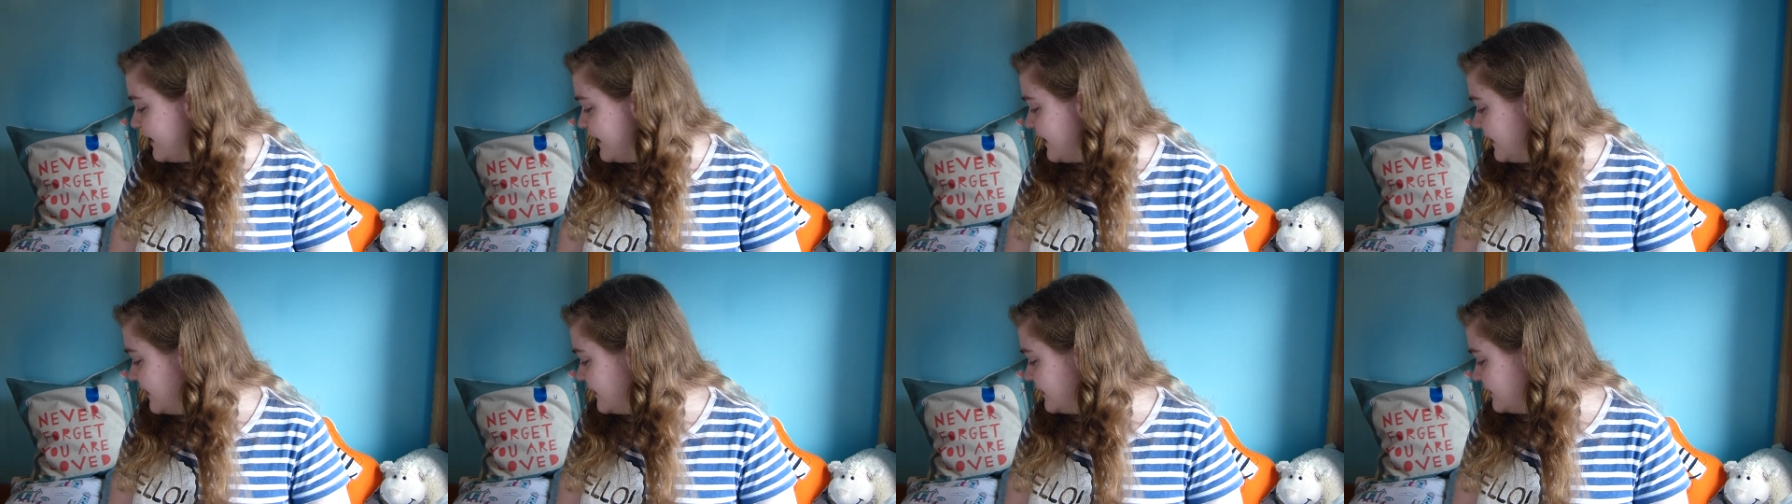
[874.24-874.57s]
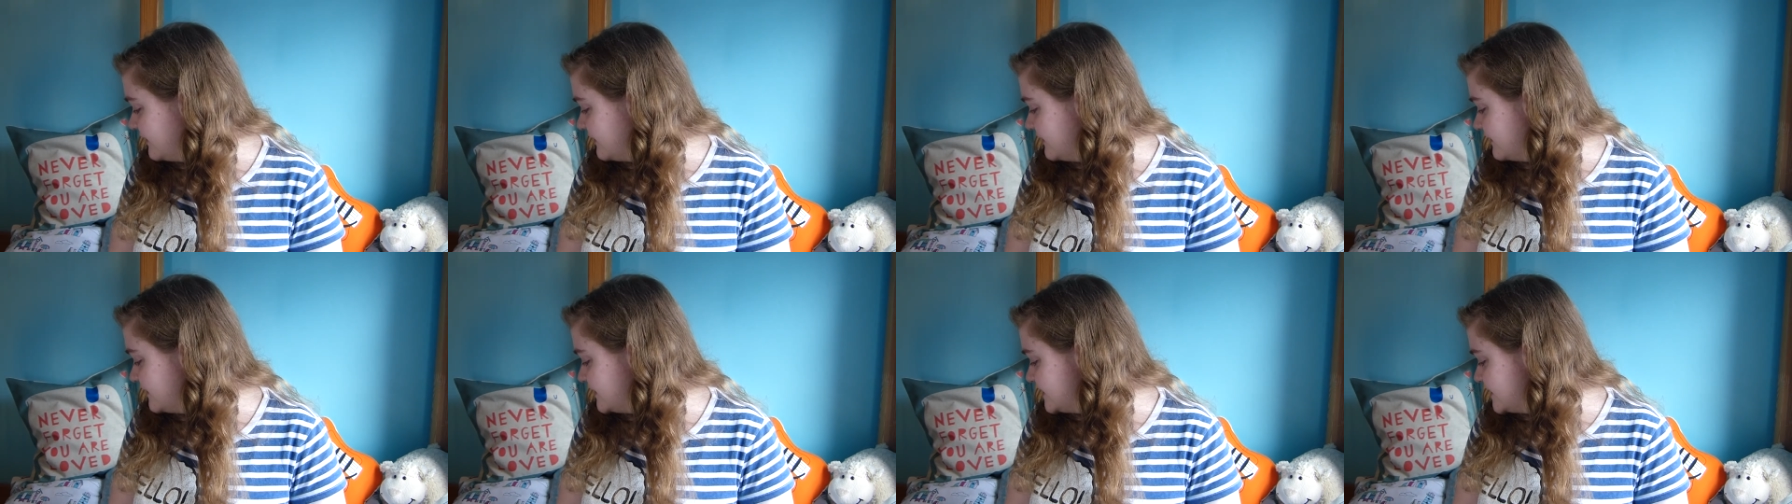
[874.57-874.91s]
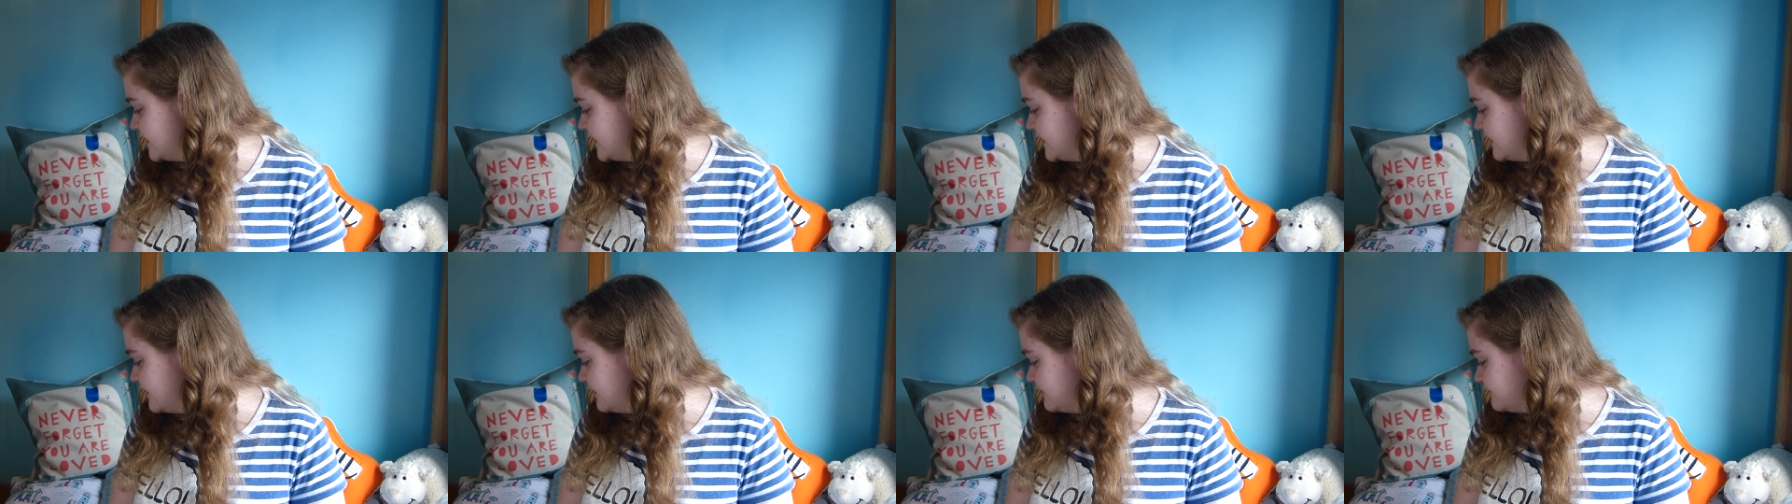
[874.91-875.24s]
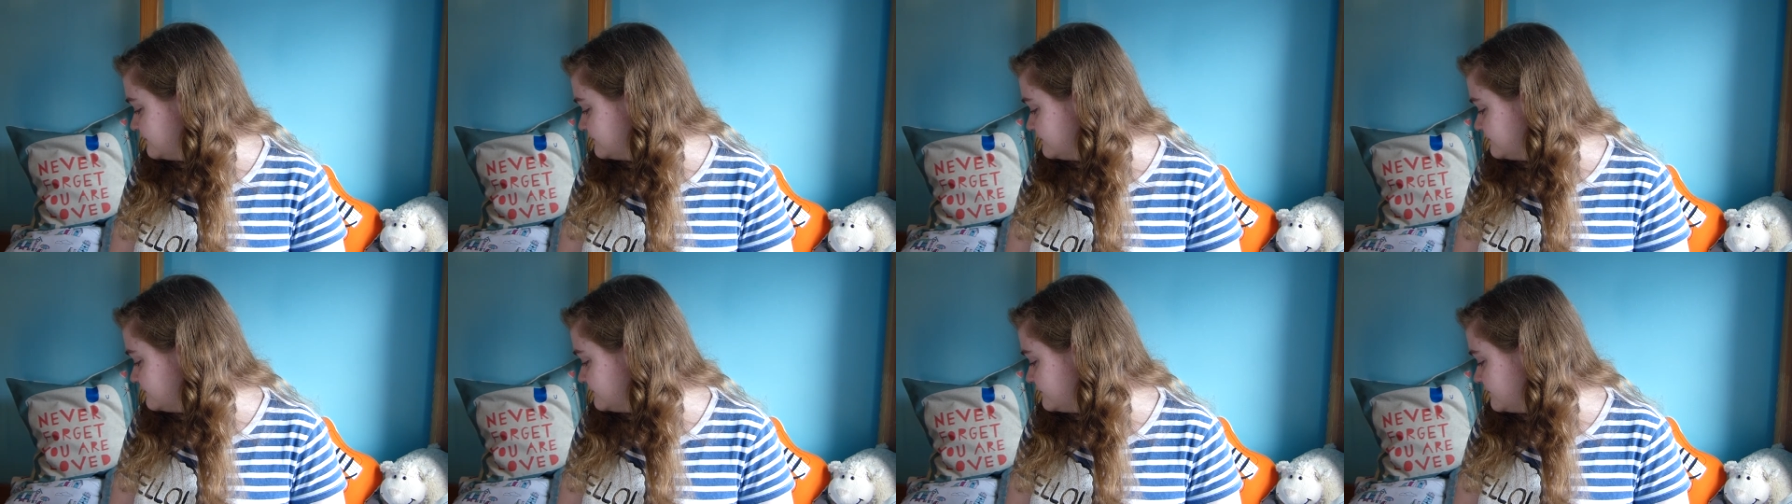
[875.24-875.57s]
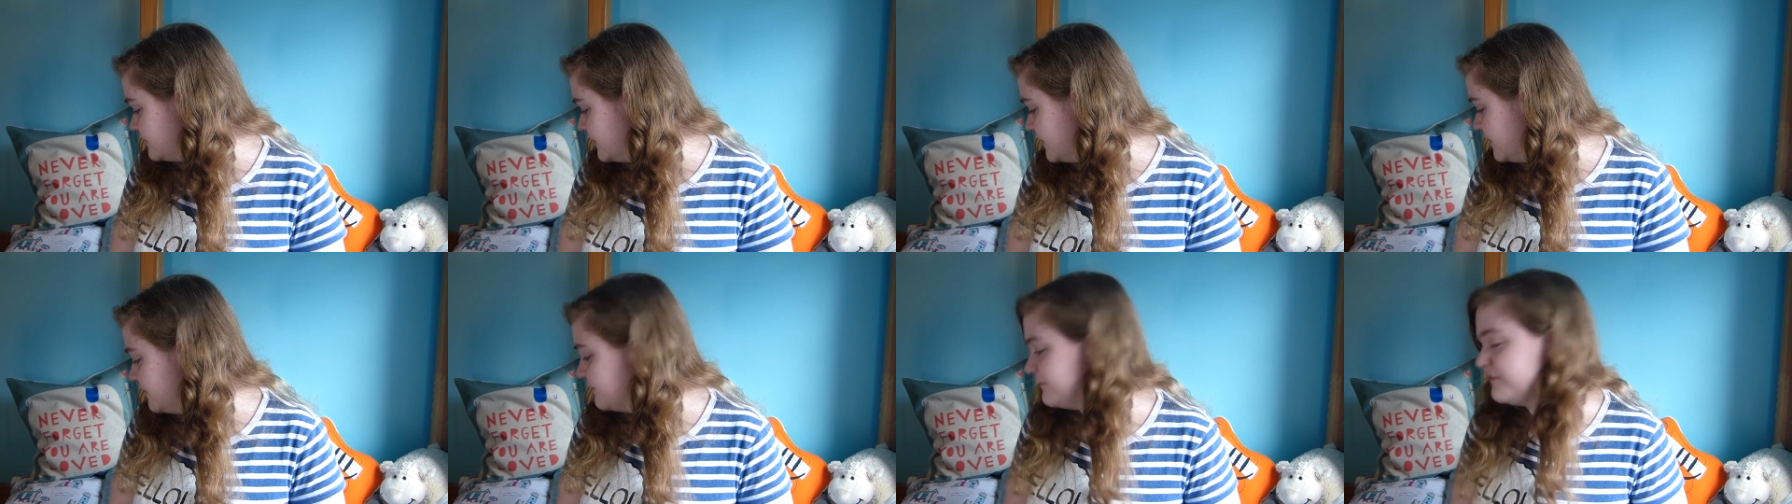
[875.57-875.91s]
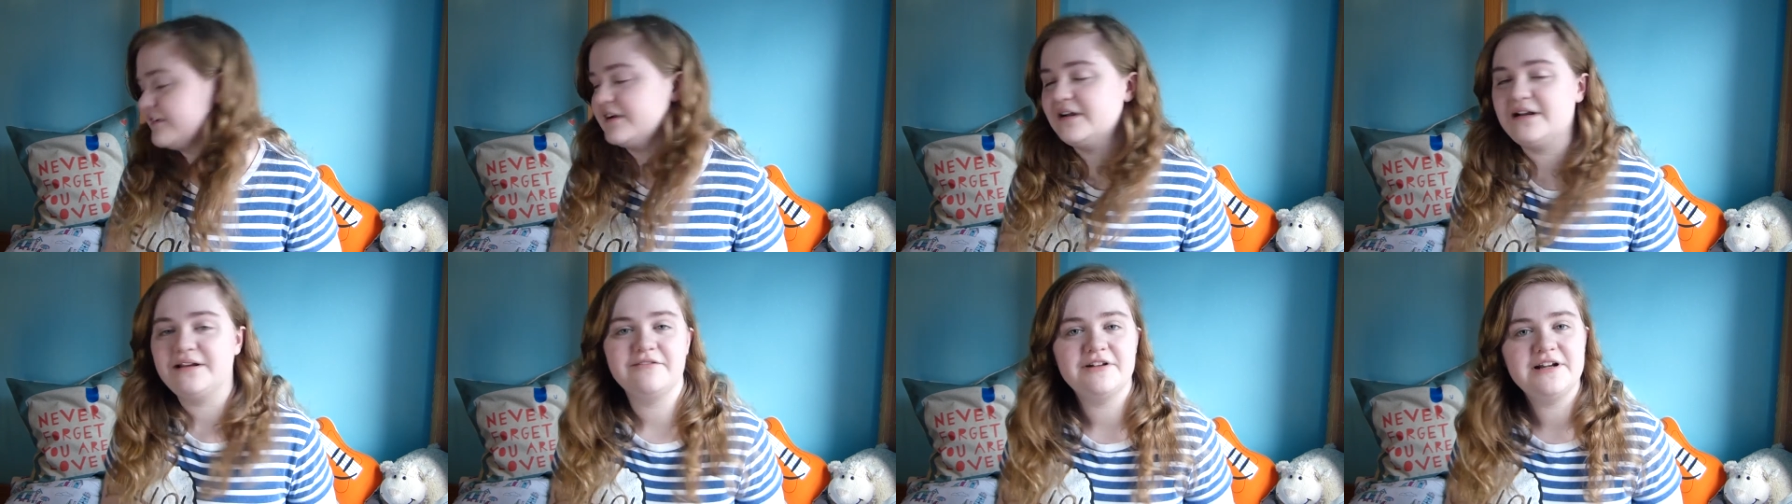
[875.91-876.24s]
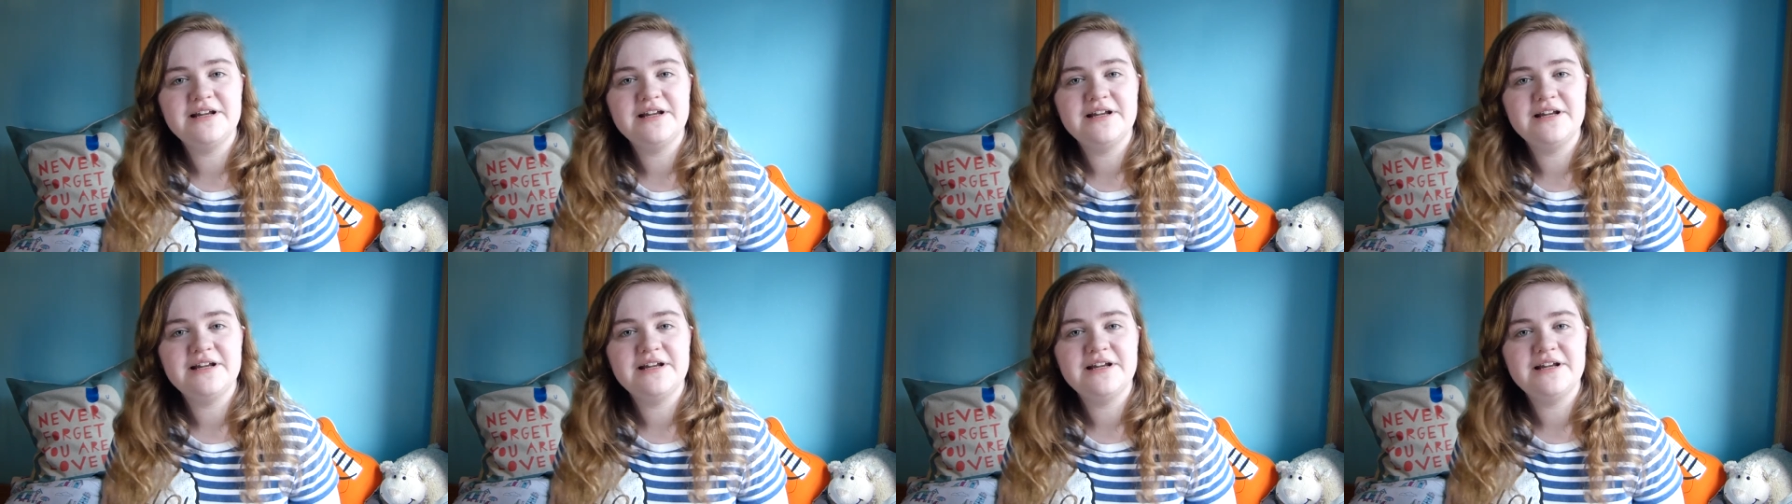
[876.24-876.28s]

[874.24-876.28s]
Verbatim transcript: And I really,